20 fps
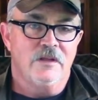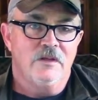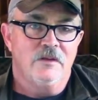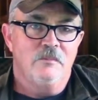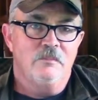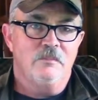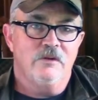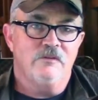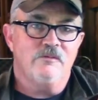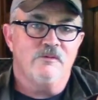
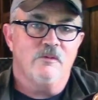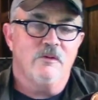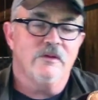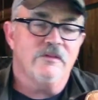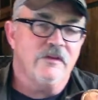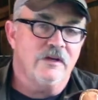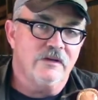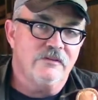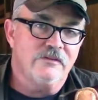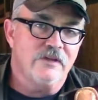put
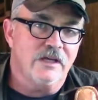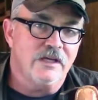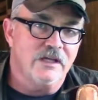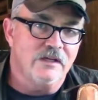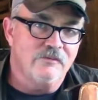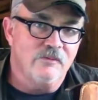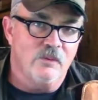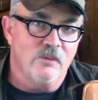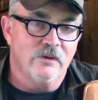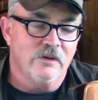forth an
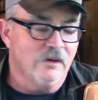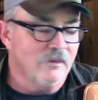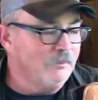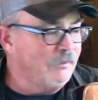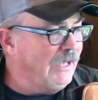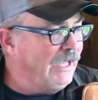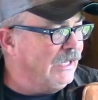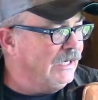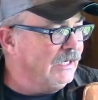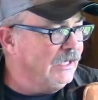executive order
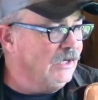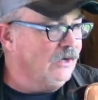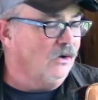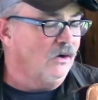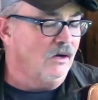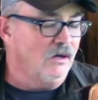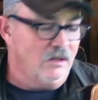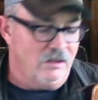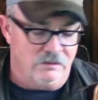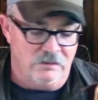banning
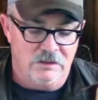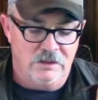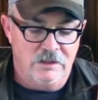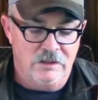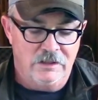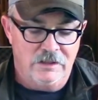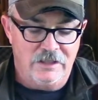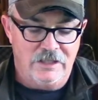all